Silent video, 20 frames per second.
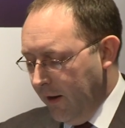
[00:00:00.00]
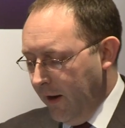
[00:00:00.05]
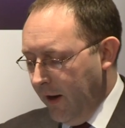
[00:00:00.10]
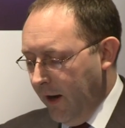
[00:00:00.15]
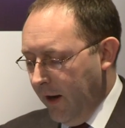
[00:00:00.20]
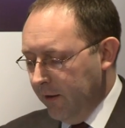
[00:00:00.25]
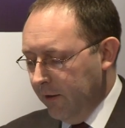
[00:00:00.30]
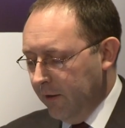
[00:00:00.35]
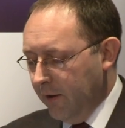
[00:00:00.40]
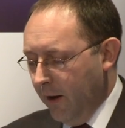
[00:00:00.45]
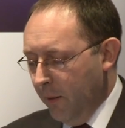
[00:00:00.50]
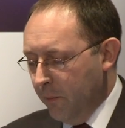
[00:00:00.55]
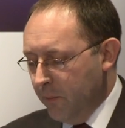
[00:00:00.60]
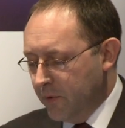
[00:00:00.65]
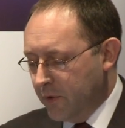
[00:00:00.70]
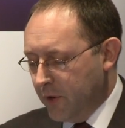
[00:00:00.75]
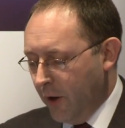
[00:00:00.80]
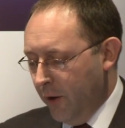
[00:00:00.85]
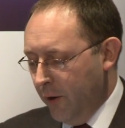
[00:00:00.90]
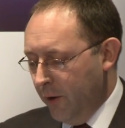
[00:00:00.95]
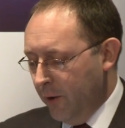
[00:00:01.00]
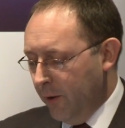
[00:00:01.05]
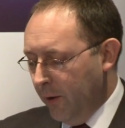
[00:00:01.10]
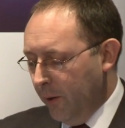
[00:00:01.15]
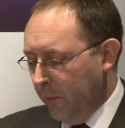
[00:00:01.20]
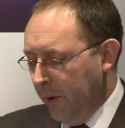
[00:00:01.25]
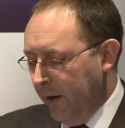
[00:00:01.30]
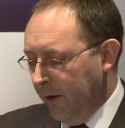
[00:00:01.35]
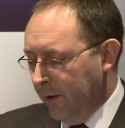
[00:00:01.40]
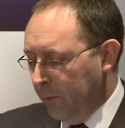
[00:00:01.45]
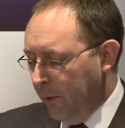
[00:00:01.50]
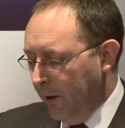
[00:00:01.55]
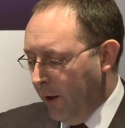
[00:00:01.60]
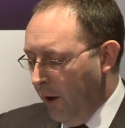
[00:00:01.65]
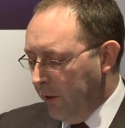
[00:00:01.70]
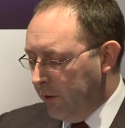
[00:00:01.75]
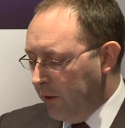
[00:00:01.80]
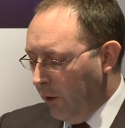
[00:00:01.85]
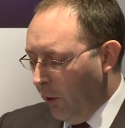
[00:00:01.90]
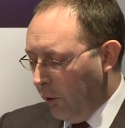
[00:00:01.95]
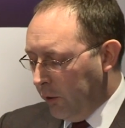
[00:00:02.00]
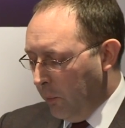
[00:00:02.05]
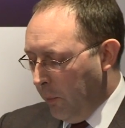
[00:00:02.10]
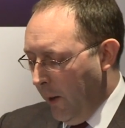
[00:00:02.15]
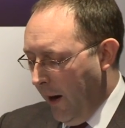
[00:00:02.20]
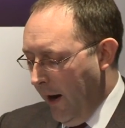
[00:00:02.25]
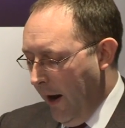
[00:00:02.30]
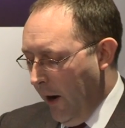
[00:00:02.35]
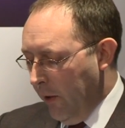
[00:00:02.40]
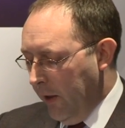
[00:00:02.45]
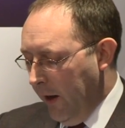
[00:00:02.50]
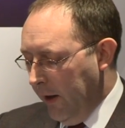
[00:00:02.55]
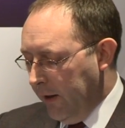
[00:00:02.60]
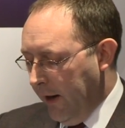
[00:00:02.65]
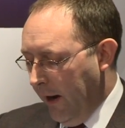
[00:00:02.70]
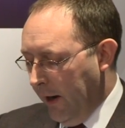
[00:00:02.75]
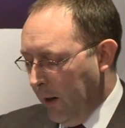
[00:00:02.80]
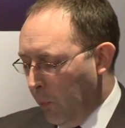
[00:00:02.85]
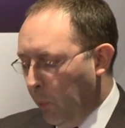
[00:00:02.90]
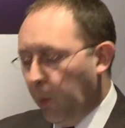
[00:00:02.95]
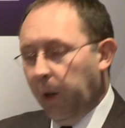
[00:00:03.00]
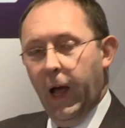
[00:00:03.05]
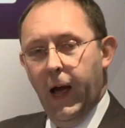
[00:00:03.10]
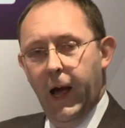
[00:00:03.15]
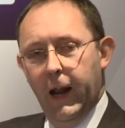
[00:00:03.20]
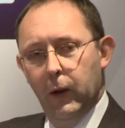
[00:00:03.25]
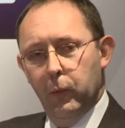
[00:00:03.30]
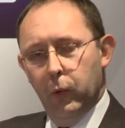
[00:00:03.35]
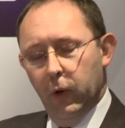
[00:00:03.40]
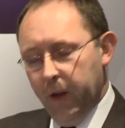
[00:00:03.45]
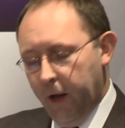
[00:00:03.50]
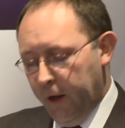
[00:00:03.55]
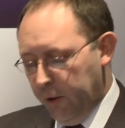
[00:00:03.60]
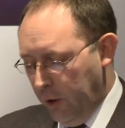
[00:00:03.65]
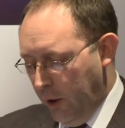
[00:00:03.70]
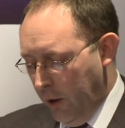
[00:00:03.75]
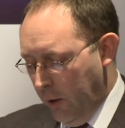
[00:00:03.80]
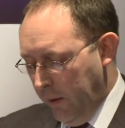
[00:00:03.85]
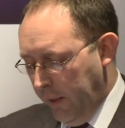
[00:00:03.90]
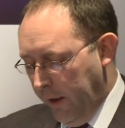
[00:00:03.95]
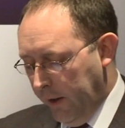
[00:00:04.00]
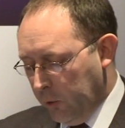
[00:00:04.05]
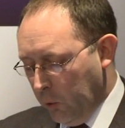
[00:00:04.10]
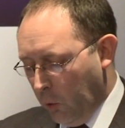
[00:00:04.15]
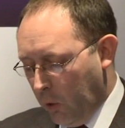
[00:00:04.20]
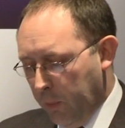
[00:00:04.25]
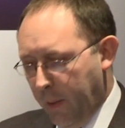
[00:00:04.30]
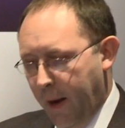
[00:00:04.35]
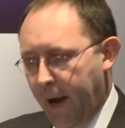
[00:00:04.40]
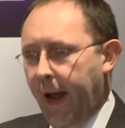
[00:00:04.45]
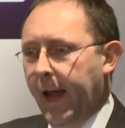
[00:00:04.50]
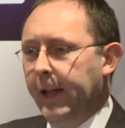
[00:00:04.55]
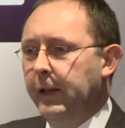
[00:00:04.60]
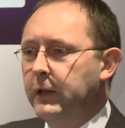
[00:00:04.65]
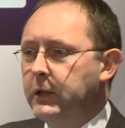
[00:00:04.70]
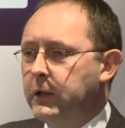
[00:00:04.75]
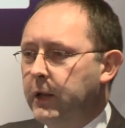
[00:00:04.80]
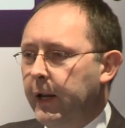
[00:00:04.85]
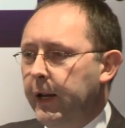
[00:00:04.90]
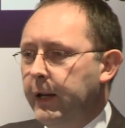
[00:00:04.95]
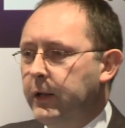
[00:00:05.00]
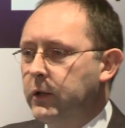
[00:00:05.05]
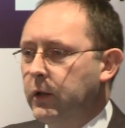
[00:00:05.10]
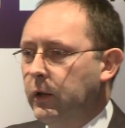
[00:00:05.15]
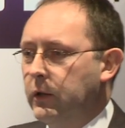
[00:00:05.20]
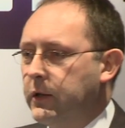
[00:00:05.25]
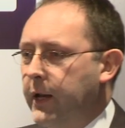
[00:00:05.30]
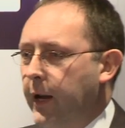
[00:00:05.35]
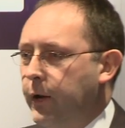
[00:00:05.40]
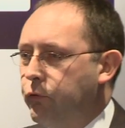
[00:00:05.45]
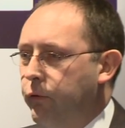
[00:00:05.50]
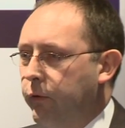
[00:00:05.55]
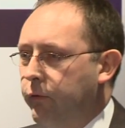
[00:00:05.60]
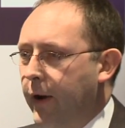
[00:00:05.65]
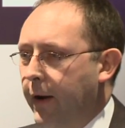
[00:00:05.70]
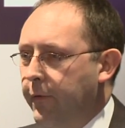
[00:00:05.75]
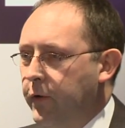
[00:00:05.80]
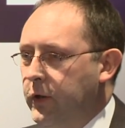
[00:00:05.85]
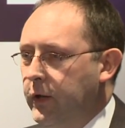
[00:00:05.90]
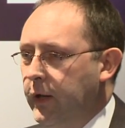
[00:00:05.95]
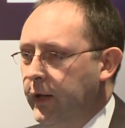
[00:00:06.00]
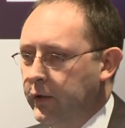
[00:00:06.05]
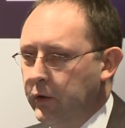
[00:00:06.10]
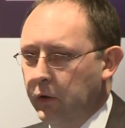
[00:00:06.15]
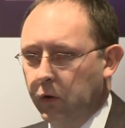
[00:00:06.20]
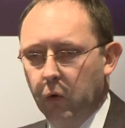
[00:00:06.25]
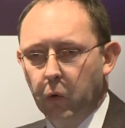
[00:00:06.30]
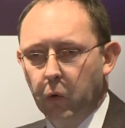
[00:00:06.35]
And so we learned a lot about how they kind of plan and what they do, and they talk about end states and center of gravities and